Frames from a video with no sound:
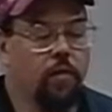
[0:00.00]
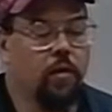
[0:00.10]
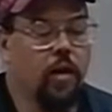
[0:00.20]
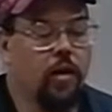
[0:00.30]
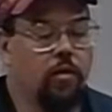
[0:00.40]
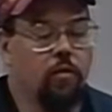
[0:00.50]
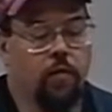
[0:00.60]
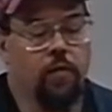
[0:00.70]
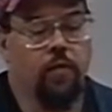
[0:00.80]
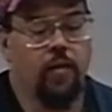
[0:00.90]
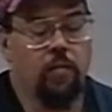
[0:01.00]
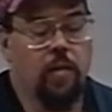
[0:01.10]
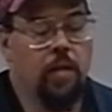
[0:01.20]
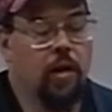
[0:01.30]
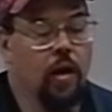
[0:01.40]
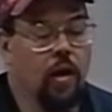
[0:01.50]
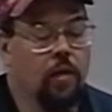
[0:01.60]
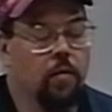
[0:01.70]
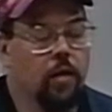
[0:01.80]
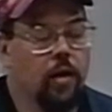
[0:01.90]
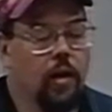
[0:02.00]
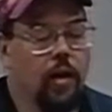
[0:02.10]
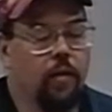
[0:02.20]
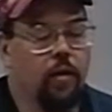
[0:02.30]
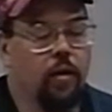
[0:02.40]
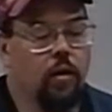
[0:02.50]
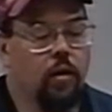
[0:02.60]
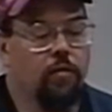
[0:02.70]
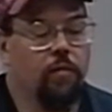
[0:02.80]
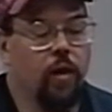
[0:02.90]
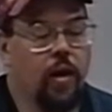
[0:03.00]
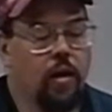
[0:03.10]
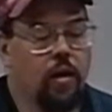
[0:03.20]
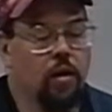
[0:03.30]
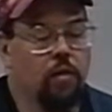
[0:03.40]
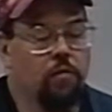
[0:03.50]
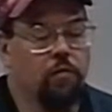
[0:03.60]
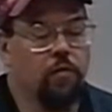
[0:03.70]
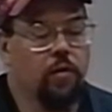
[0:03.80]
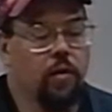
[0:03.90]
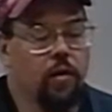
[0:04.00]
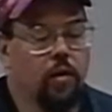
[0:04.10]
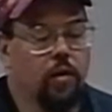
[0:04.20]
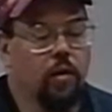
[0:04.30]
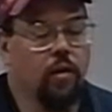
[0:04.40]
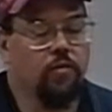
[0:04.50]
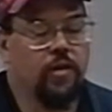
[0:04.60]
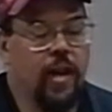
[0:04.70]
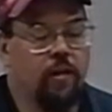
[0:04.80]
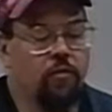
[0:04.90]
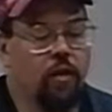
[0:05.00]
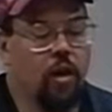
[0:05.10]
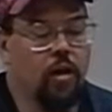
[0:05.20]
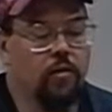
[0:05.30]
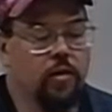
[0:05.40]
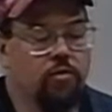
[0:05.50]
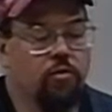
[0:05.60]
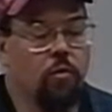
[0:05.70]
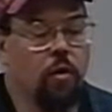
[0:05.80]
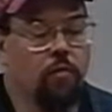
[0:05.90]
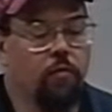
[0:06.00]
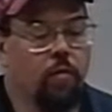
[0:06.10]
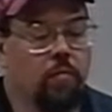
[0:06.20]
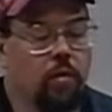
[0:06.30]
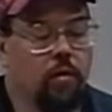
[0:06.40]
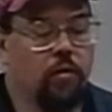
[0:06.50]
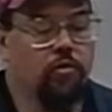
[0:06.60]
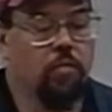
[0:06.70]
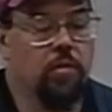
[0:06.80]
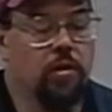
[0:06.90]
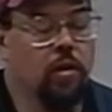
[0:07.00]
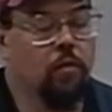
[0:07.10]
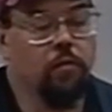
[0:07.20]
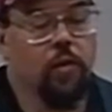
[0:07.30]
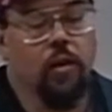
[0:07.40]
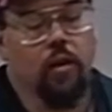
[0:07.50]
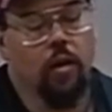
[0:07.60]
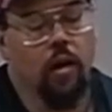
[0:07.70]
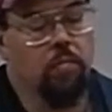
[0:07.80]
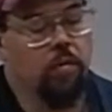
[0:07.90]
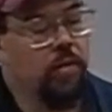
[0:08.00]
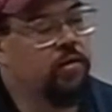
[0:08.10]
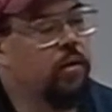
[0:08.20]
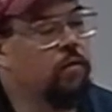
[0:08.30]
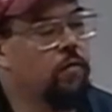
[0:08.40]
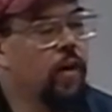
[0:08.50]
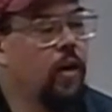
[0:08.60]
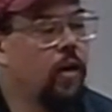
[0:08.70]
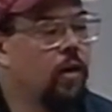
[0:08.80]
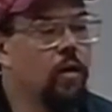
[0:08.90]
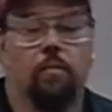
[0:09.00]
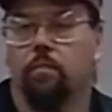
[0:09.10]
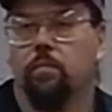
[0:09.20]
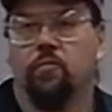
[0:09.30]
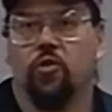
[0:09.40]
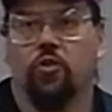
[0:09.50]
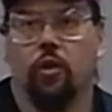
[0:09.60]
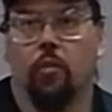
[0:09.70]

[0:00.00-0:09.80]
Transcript: of a 8255 PPI and then a variety of uh, status lines and so on from the, the chip itself, I built myself a um, just a